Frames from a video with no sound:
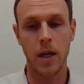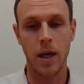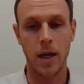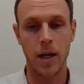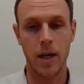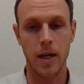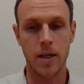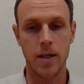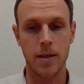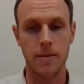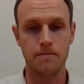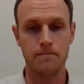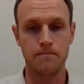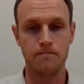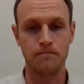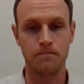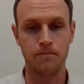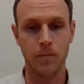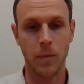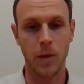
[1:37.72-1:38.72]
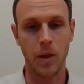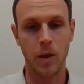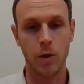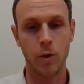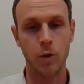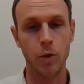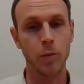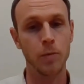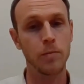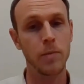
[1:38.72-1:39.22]
um,
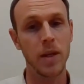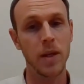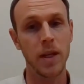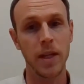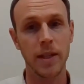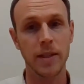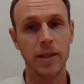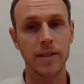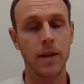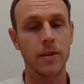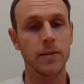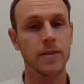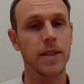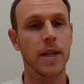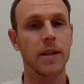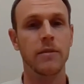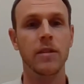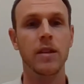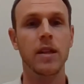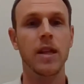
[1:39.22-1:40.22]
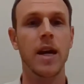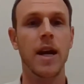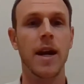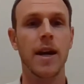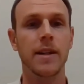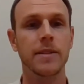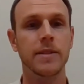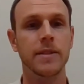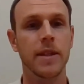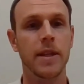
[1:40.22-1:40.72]
group meetings outside of
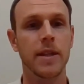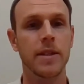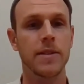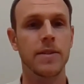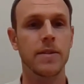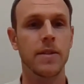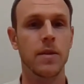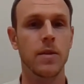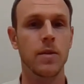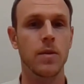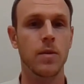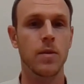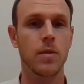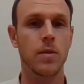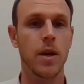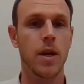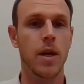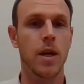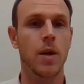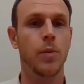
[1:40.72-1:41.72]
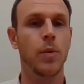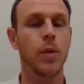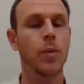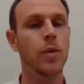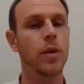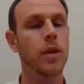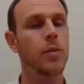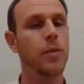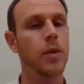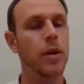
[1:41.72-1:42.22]
class. And so we
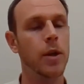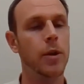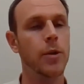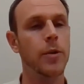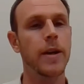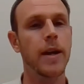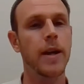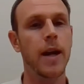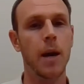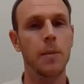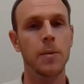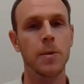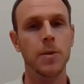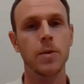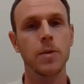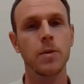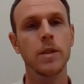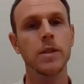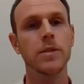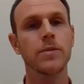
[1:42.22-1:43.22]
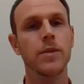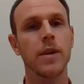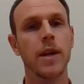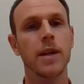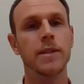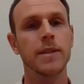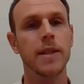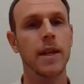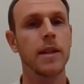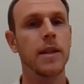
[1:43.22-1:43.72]
really want to create opportunities for
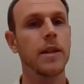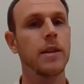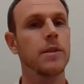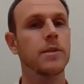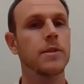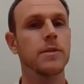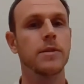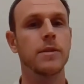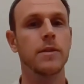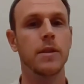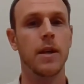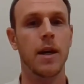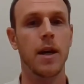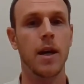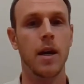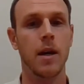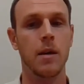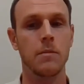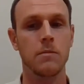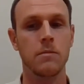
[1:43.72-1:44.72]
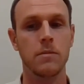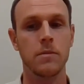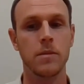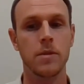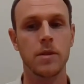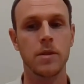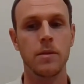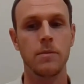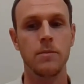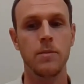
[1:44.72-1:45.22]
SI leaders
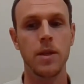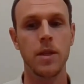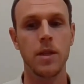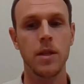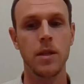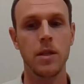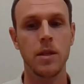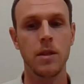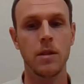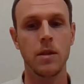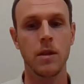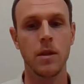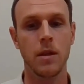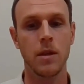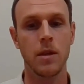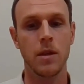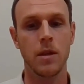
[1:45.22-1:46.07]
to be